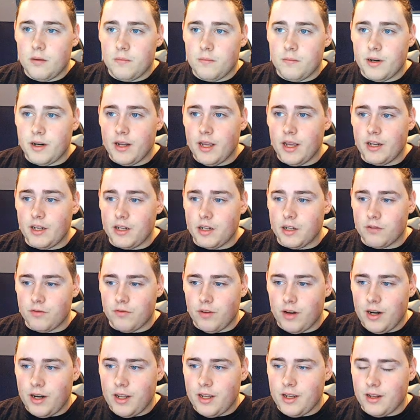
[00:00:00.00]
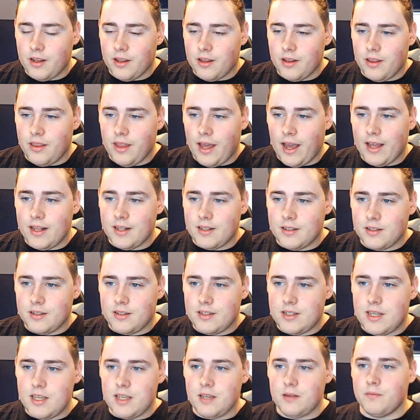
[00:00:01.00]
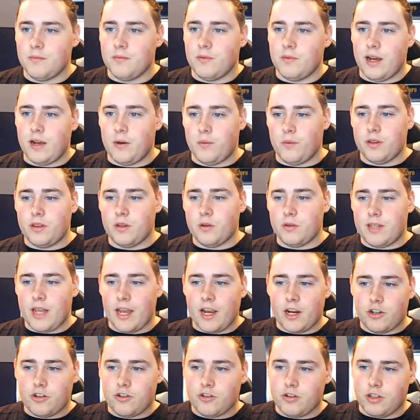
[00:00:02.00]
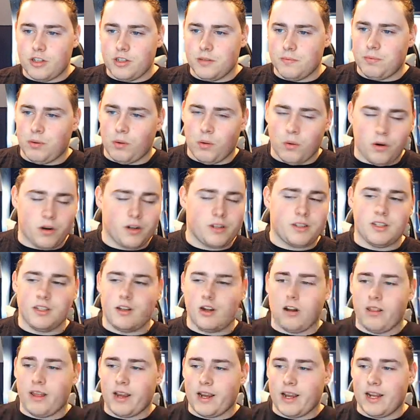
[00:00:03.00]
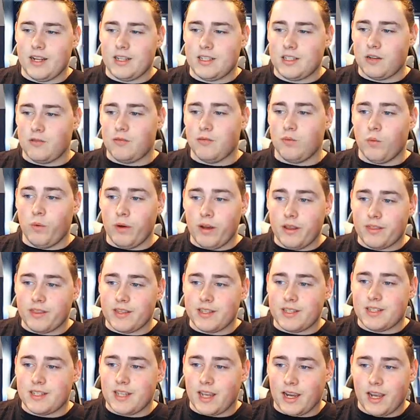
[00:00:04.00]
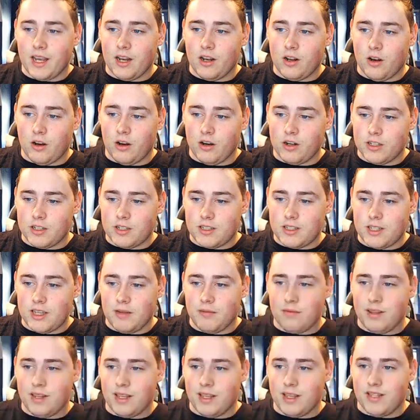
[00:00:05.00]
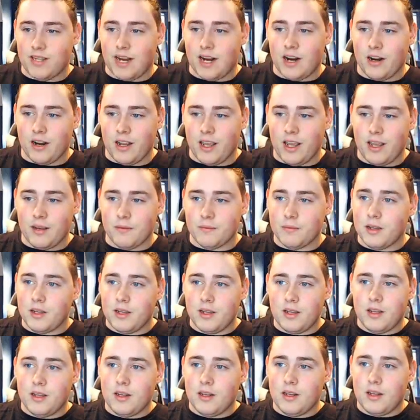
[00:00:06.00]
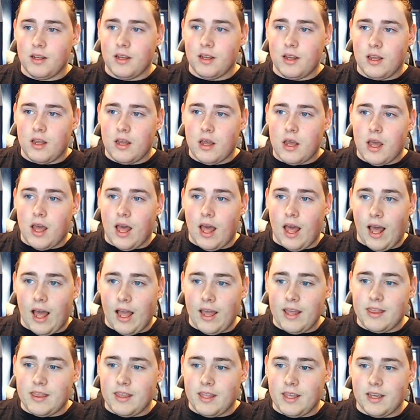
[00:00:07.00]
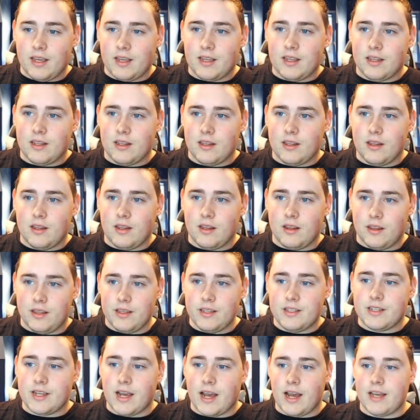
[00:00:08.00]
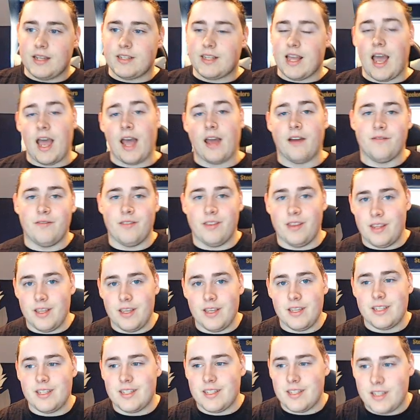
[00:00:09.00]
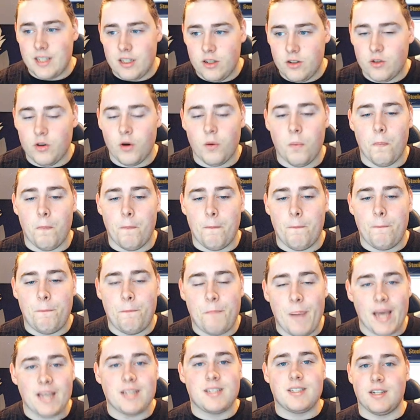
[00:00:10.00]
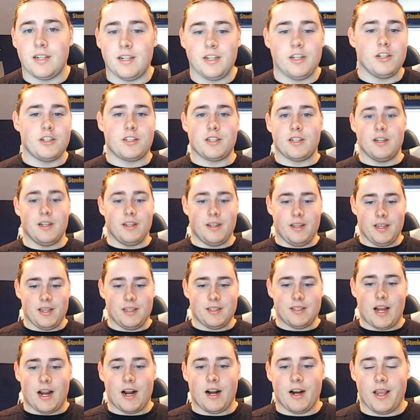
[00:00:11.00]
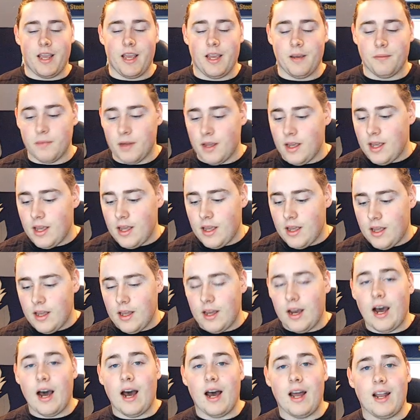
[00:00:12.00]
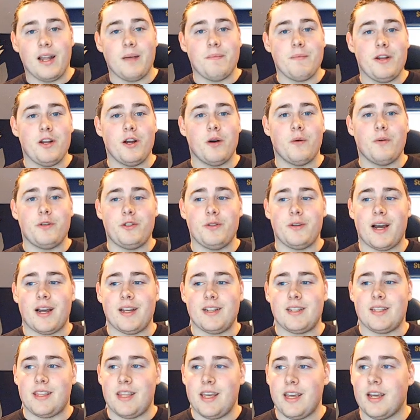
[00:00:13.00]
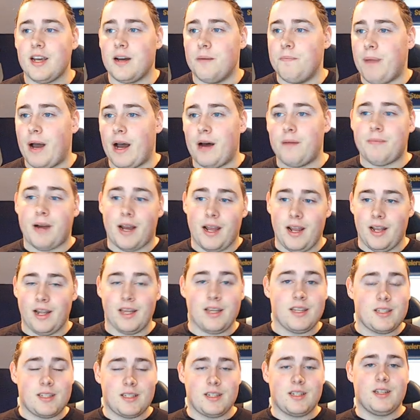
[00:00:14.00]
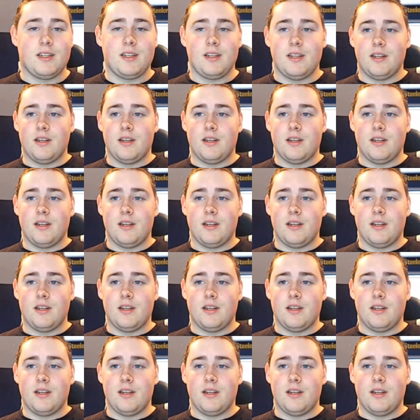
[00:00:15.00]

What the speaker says: But again, you're running that team with those extra supports and all that kind of stuff with the second largest team in the entire game. I think these guys have the single best leader skill in the entire game. Let me know what you guys think about my list